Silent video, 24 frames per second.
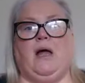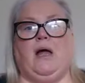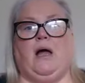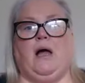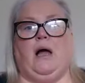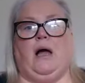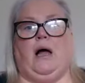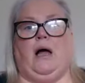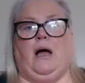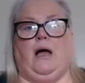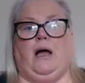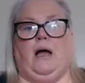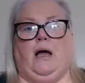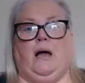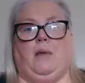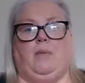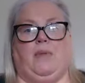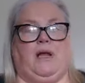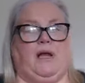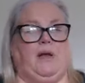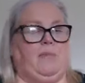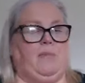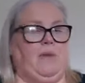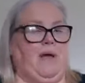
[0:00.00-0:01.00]

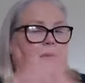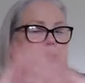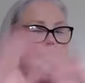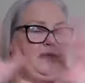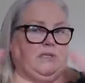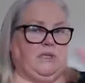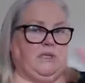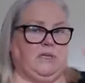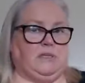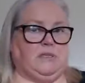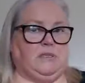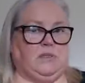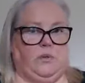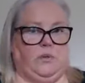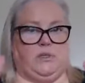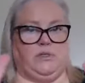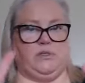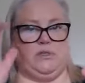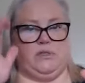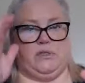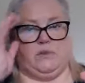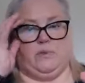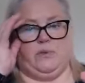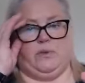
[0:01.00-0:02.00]
And I'm happy to answer
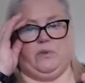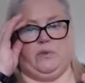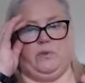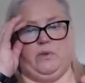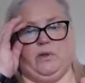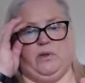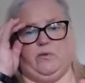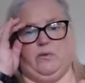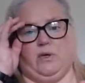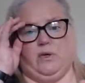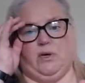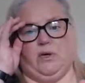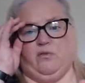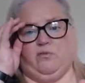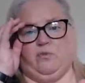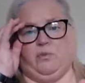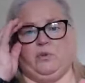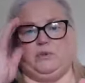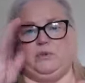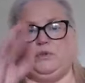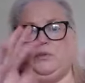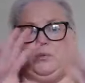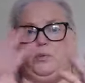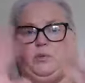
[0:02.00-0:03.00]
questions, by the way, if you have
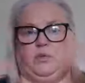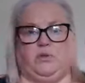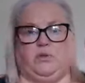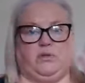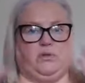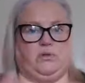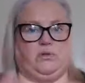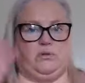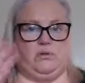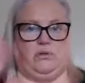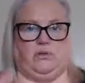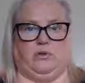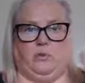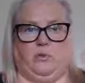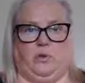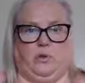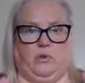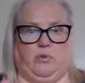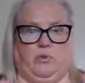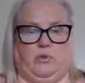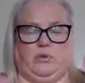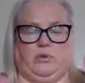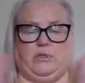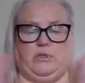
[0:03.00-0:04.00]
bought the books or the
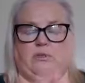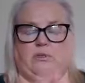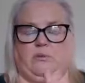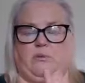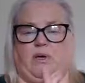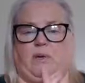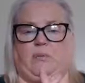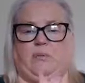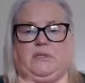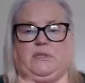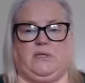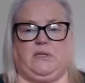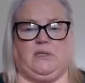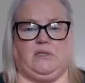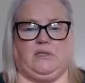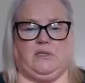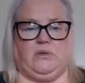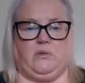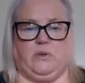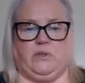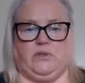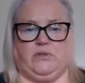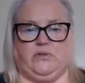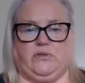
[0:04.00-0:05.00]
workbooks. I'm happy to answer
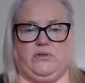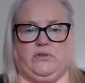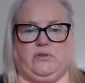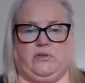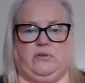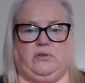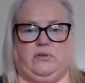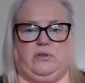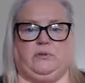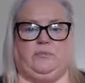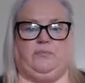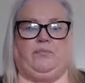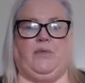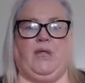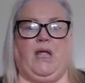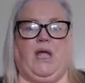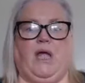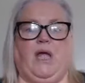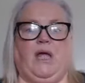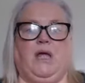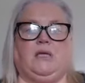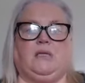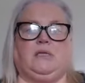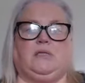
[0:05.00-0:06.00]
questions on all of them.
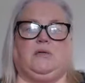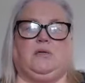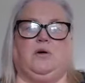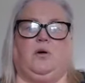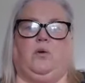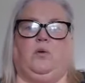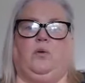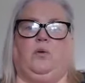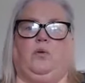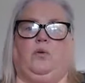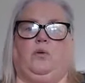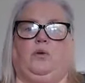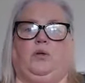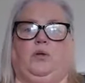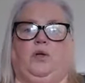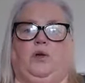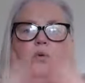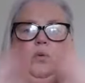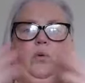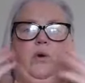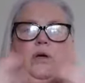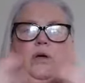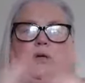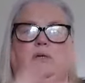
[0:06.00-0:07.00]
So,
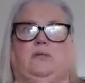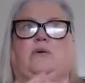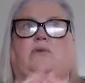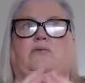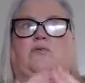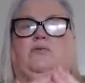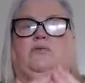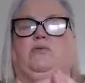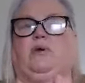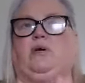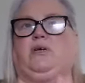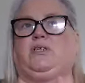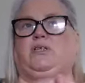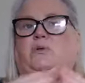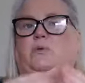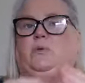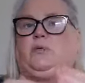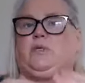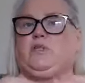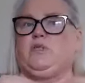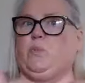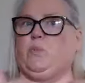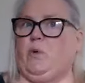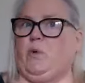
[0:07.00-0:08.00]
we also have the right to
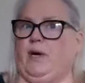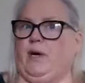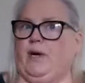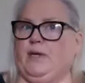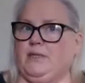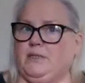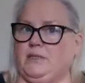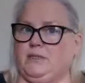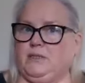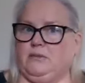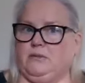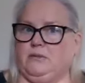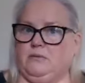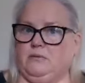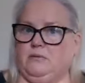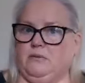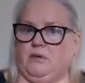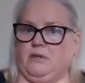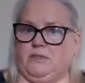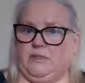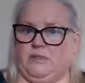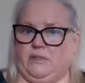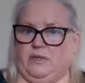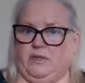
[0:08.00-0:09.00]
express
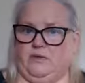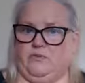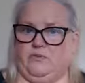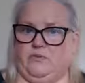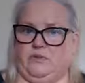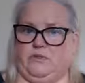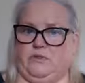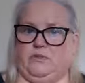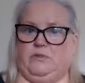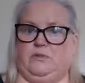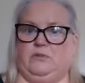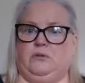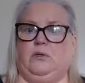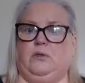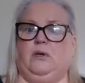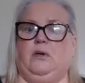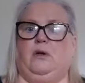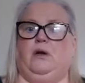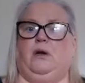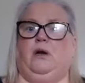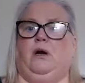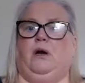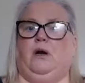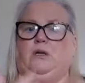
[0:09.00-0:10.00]
ourselves,
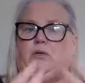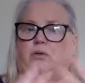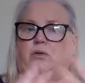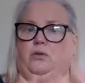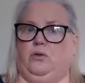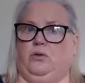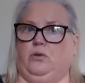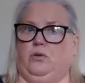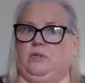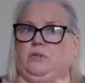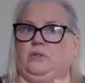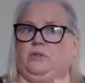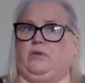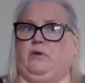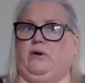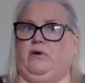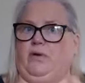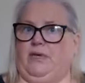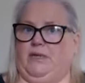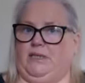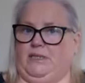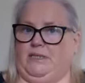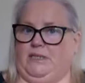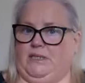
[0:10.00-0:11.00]
our thoughts, our
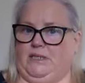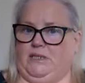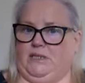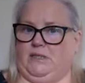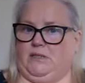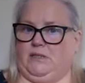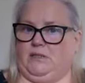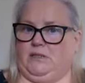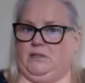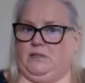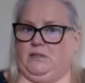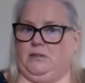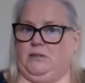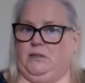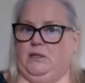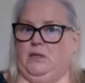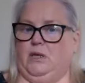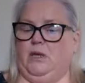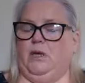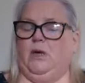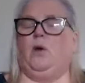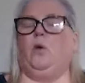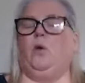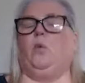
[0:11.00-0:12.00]
ideas,
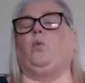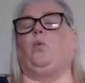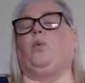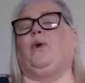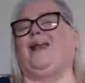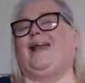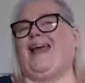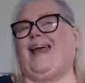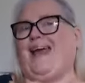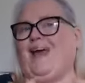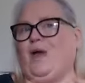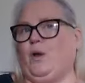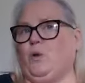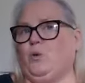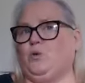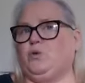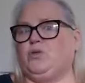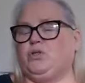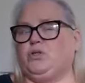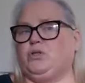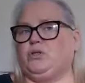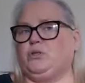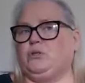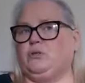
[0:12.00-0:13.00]

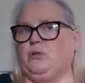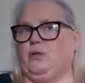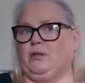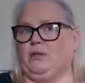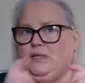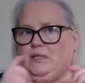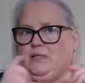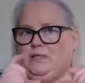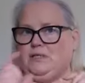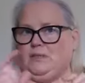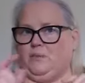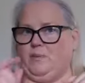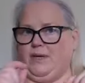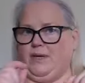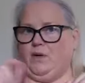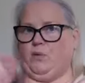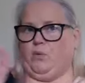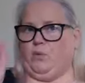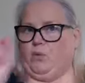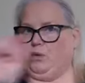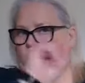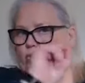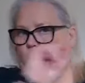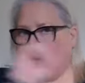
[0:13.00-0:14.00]
without, and that's the
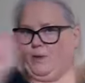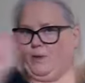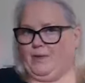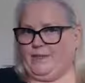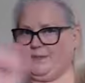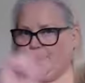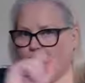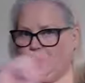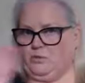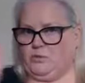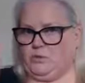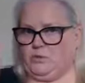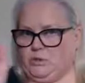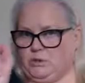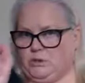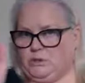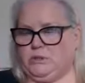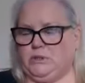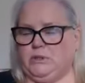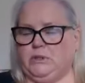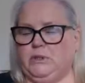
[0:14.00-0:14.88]
big one, without